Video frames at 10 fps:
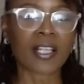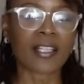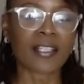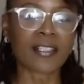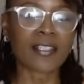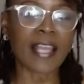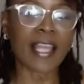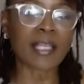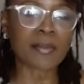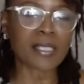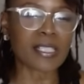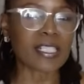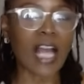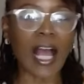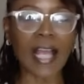names and
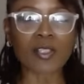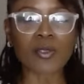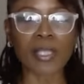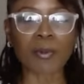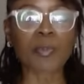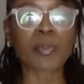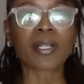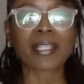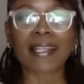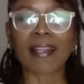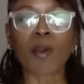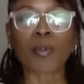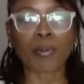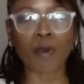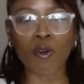titles that we put in our
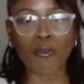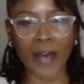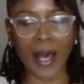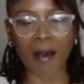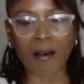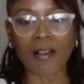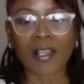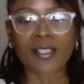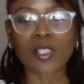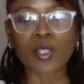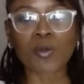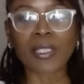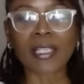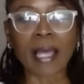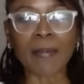profile so that we
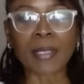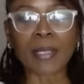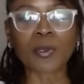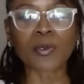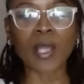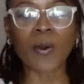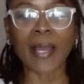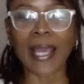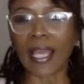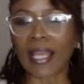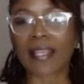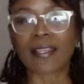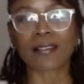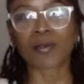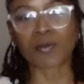let people know, hey,
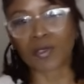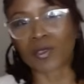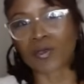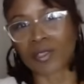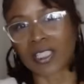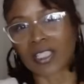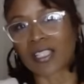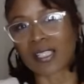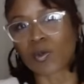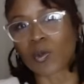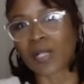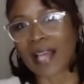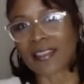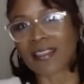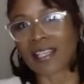usually this is what
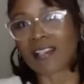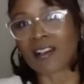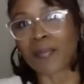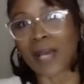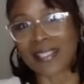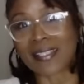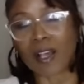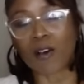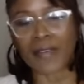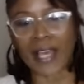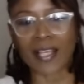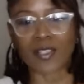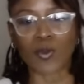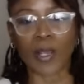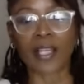I think of myself
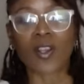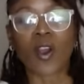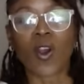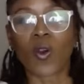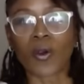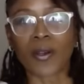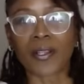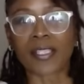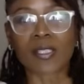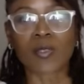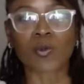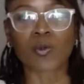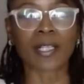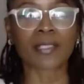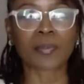as, right? Or this is
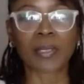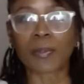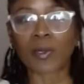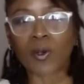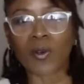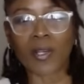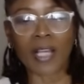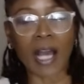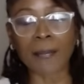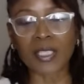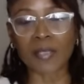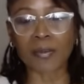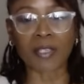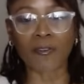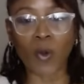what people come to
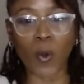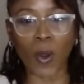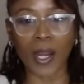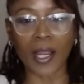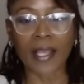me for.